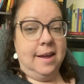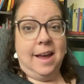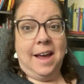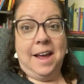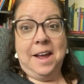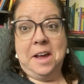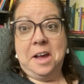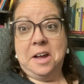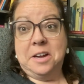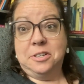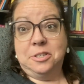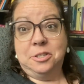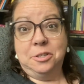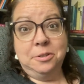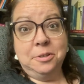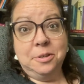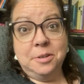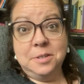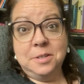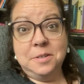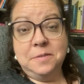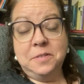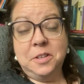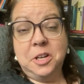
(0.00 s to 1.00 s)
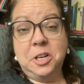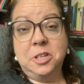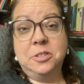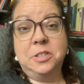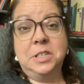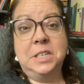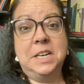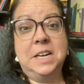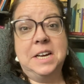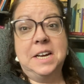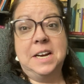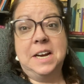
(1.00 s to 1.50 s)
I got two loads of
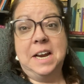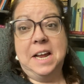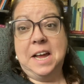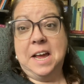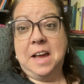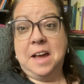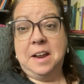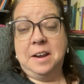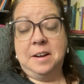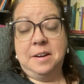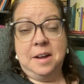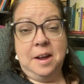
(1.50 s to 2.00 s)
laundry done. I got